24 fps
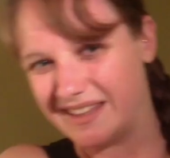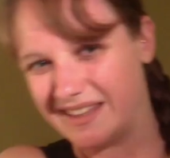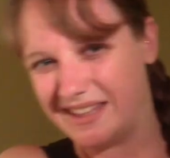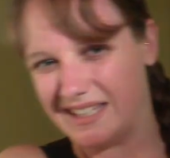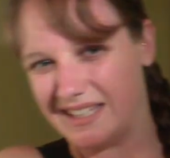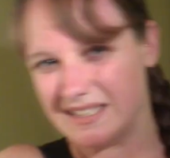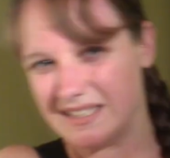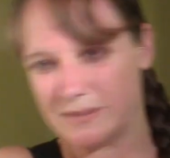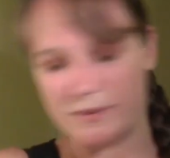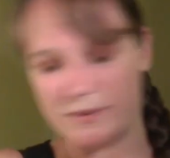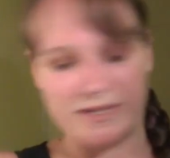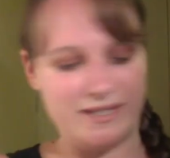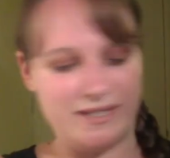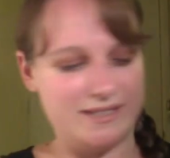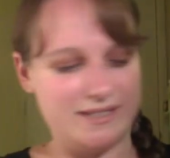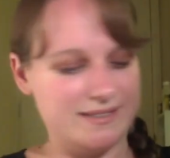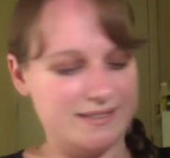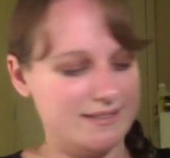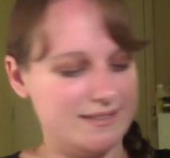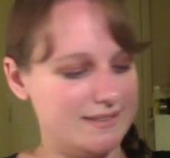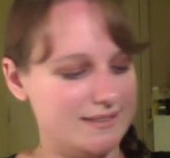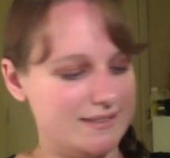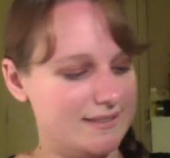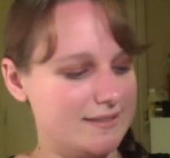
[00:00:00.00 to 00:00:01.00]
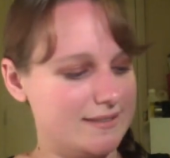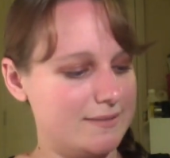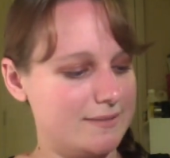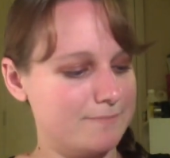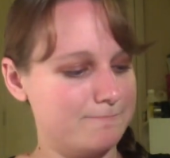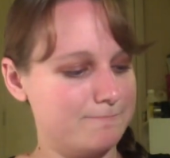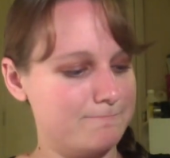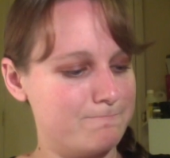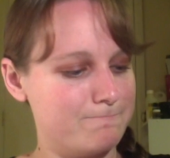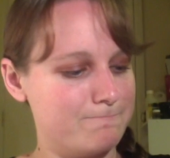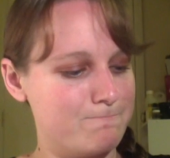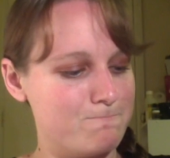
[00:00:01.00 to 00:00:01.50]
This one is
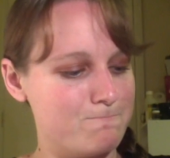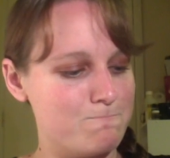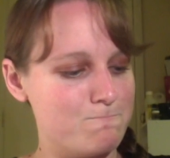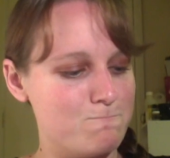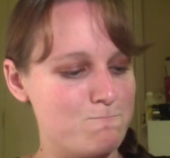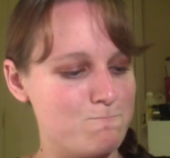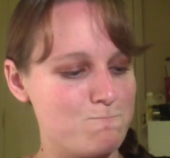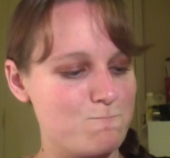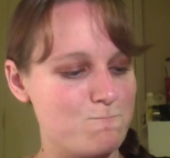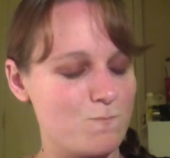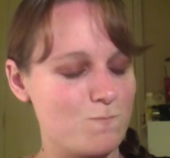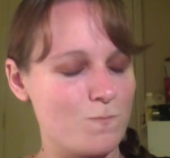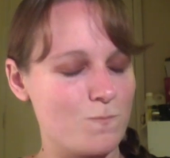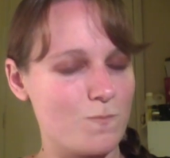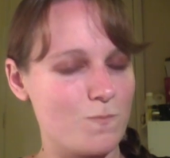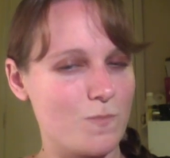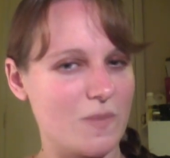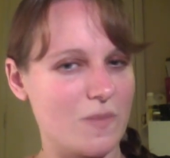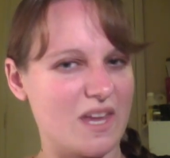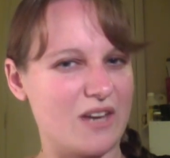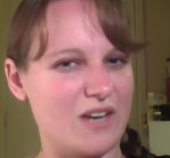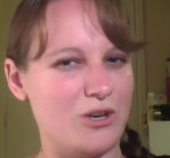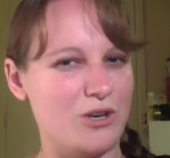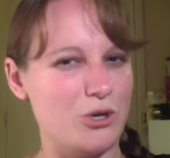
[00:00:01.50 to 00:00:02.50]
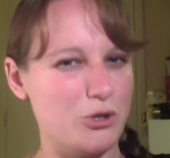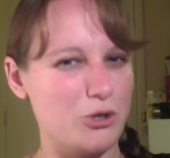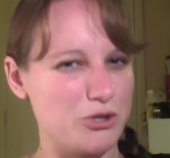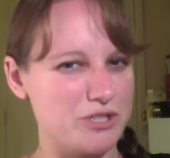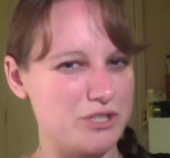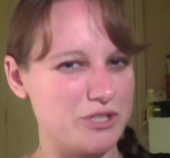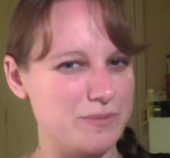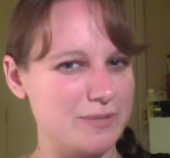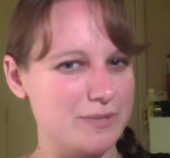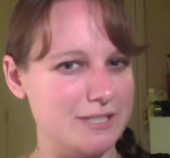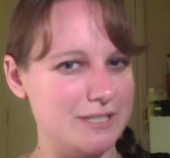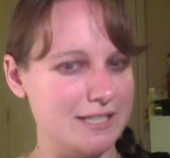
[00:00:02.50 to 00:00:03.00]
not as
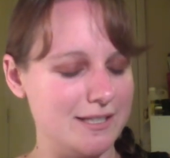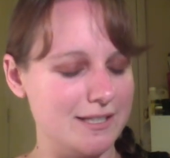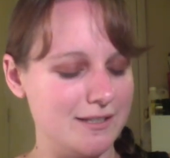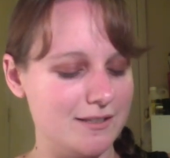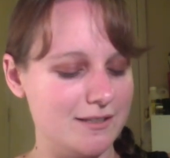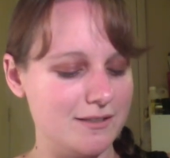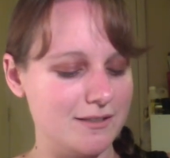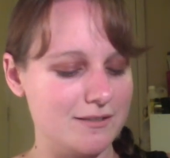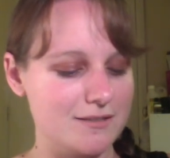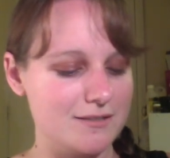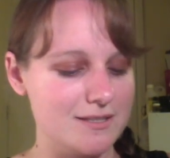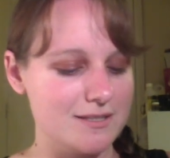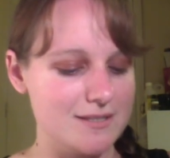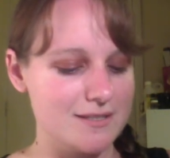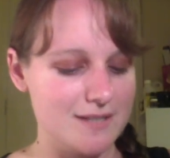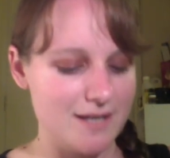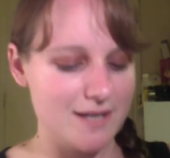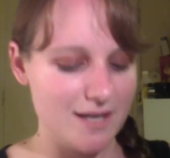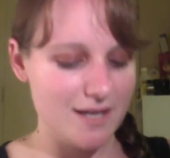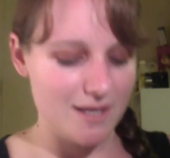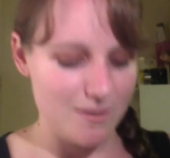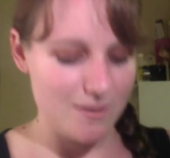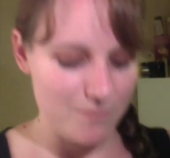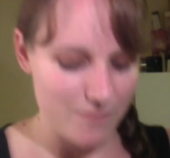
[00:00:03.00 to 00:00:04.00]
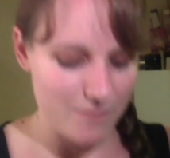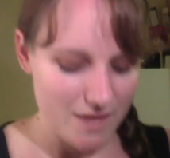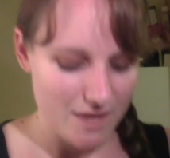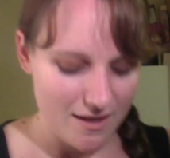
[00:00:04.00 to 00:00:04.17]
particular as I am.